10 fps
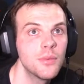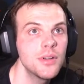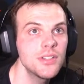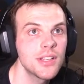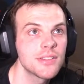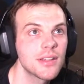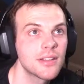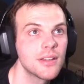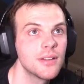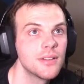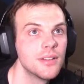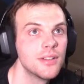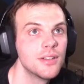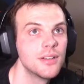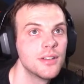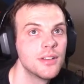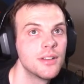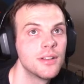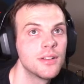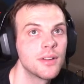Where's JSN go?
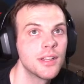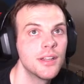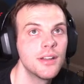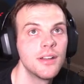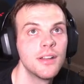Right here.